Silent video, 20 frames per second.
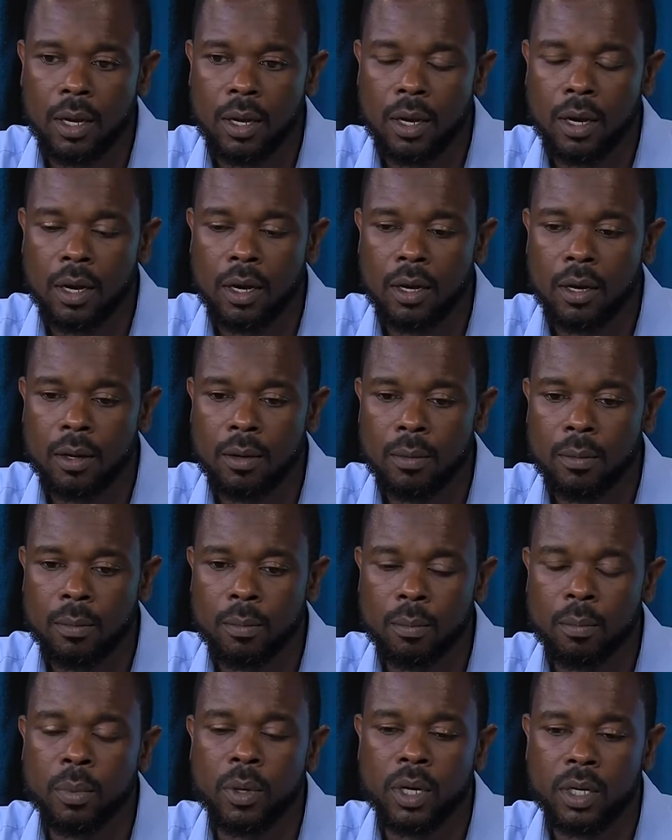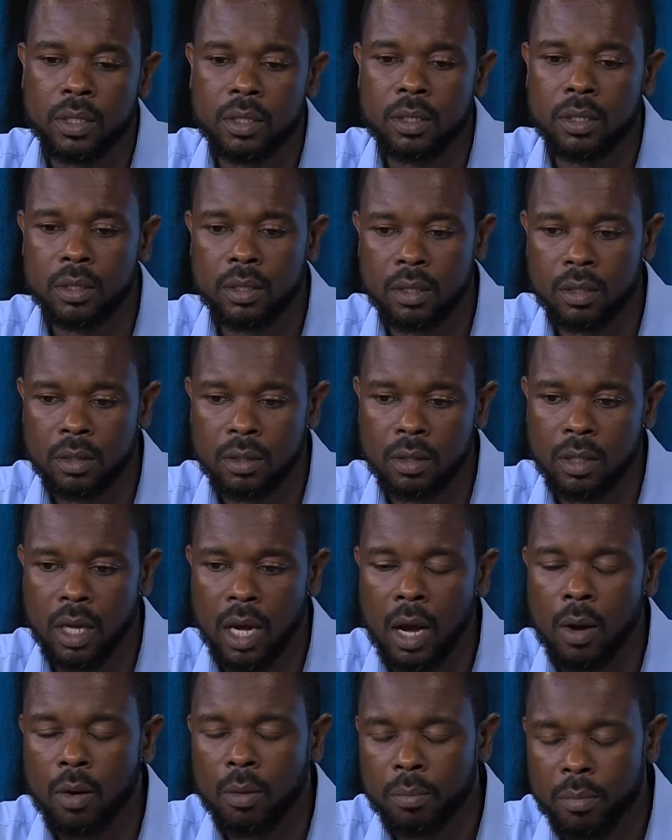uh, but
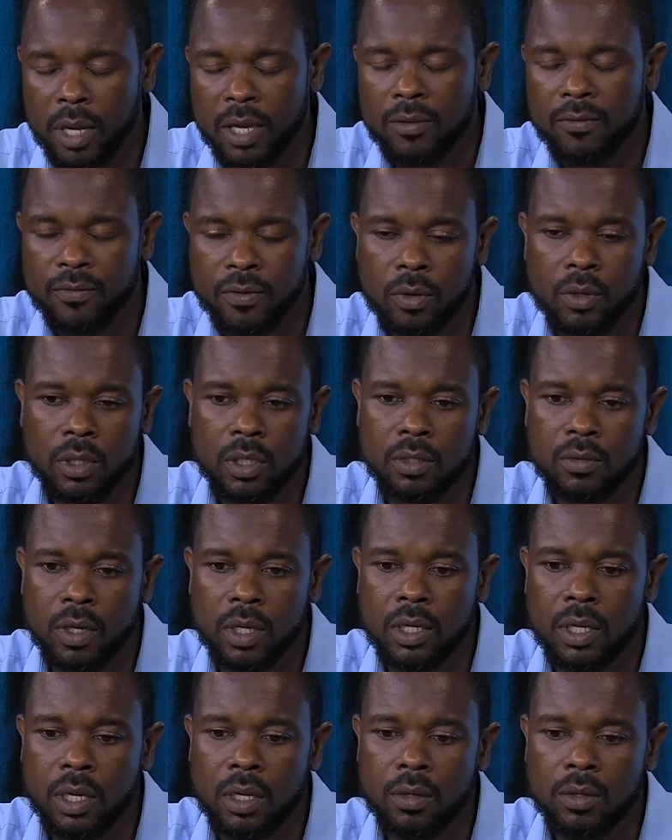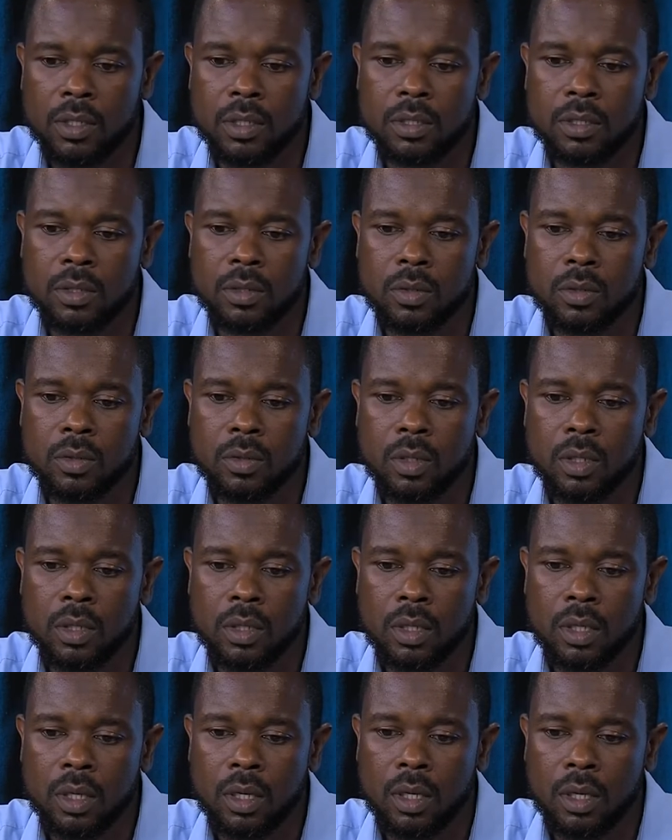our main focus right now is to
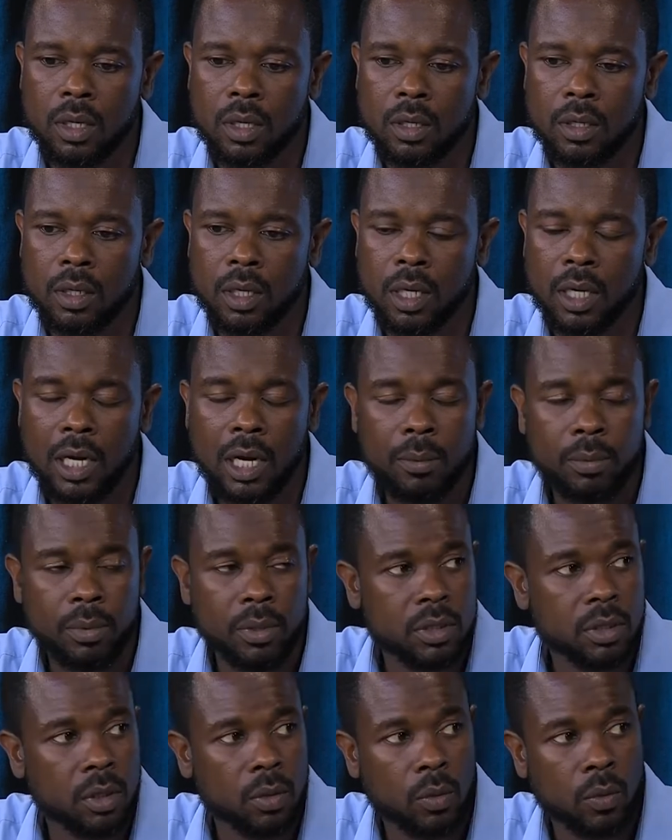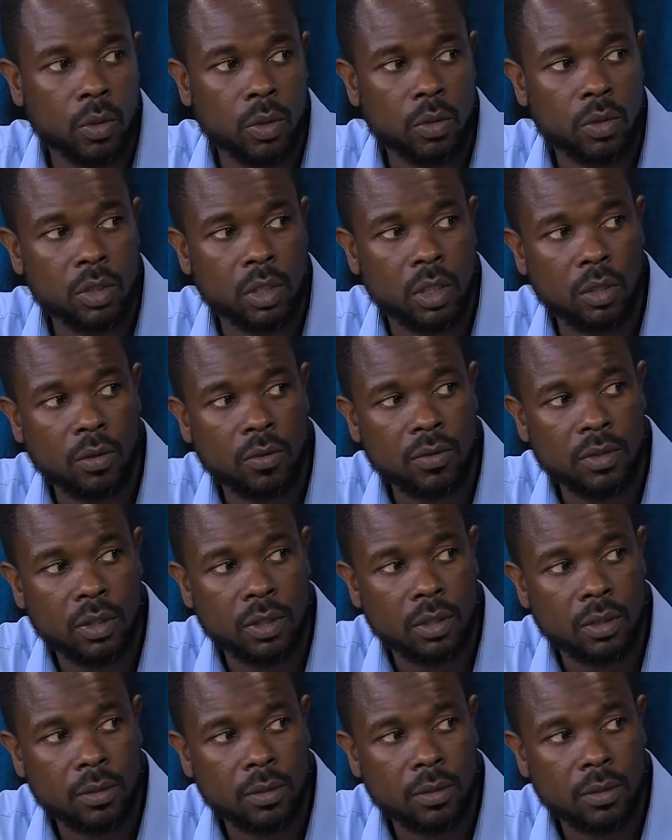uh, accomplish the Winooski Youth Center.